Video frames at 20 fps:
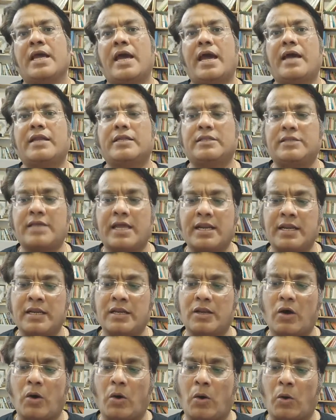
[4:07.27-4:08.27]
and
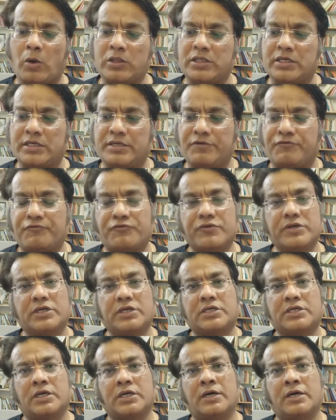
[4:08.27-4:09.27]
then all the
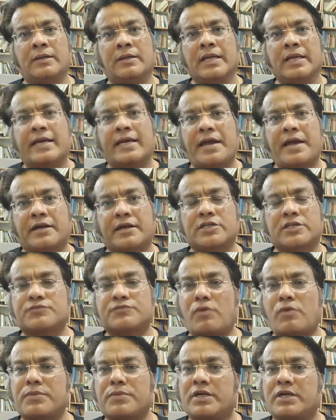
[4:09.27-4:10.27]
different characters
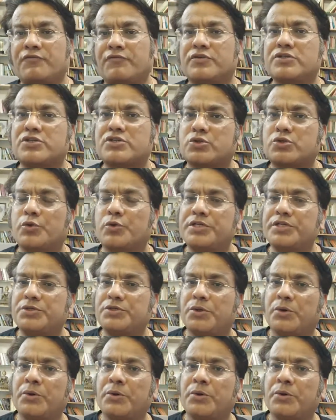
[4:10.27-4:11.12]
from the different stories